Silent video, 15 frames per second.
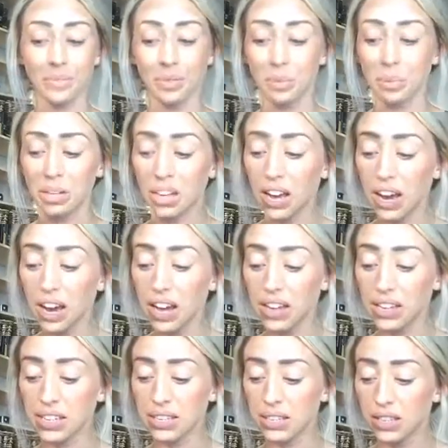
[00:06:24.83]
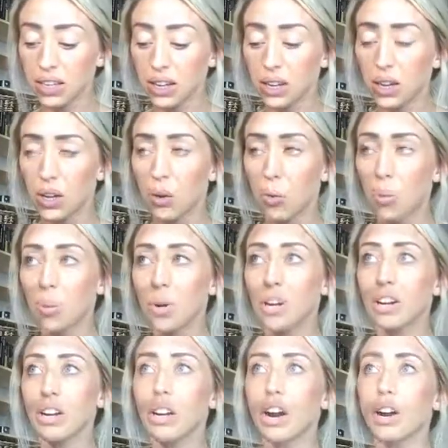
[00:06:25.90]
Because
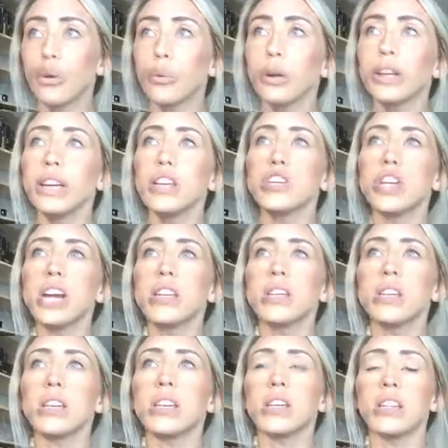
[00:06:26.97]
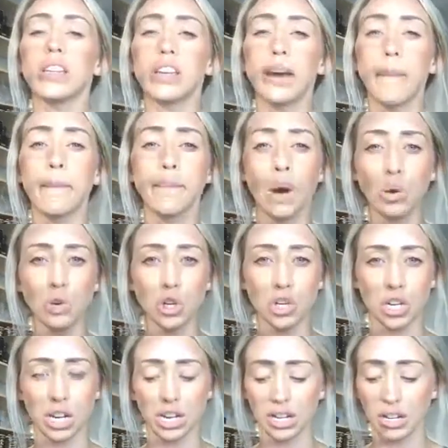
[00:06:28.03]
we are really chasing the
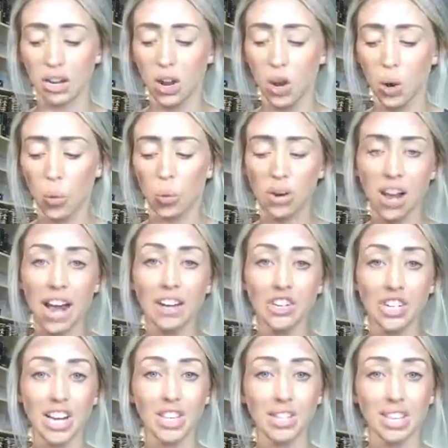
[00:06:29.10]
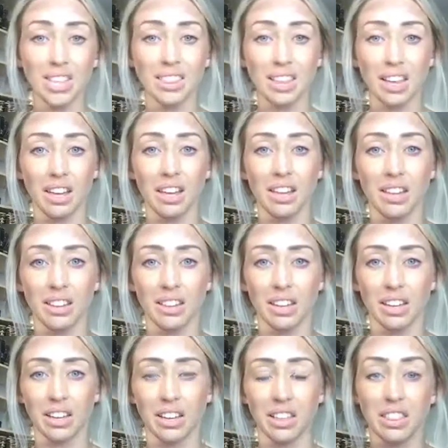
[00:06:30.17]
emotion, we're not chasing
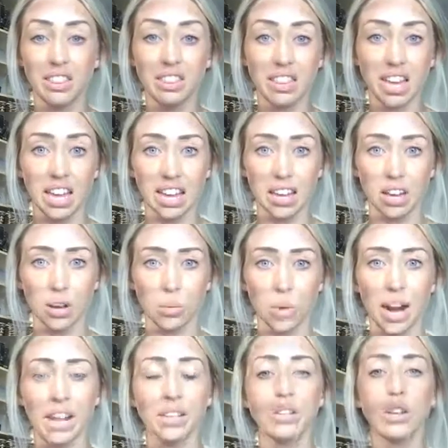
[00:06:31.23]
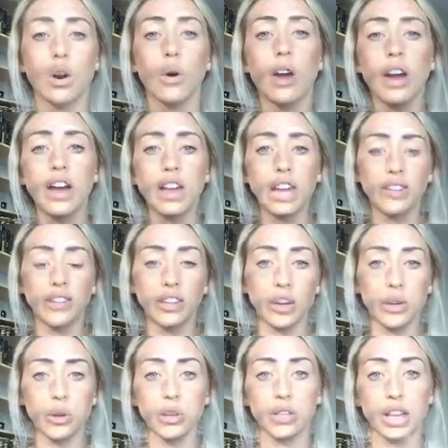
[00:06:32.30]
the thing, right? So even though
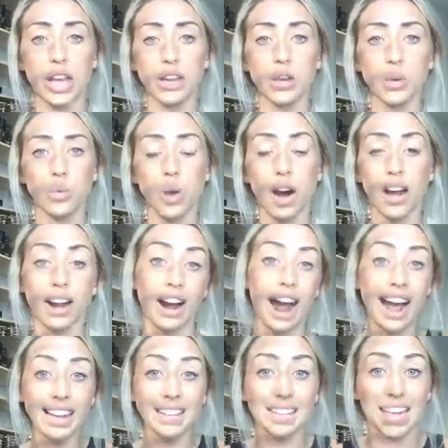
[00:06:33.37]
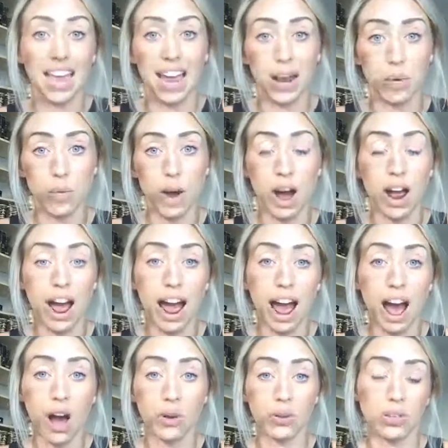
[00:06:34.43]
you say I want a
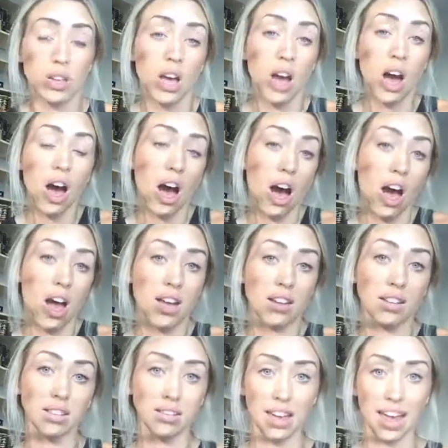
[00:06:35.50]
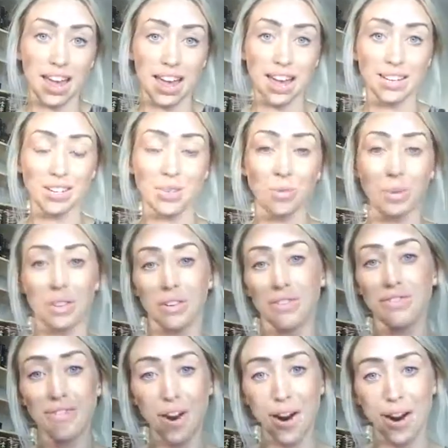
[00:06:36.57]
house on land with a
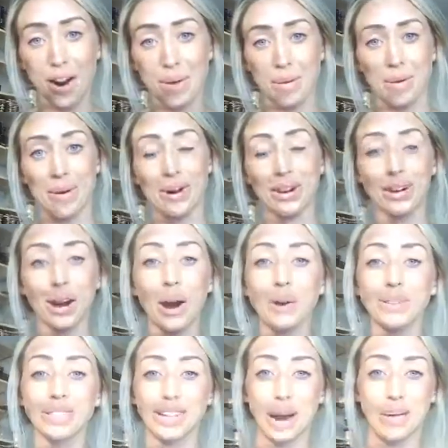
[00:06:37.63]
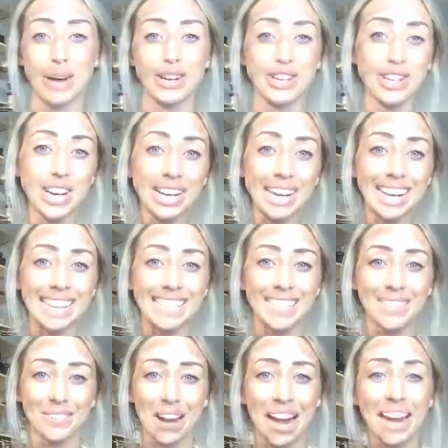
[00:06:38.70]
farm, I want goats and I want chickens,
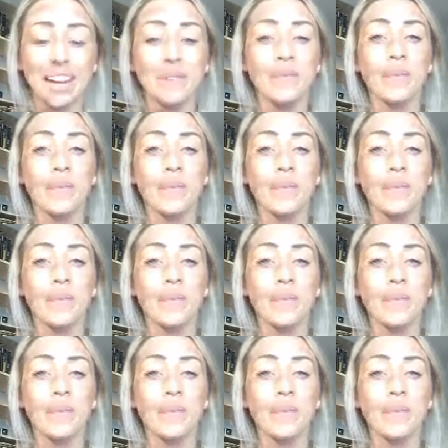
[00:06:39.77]
right?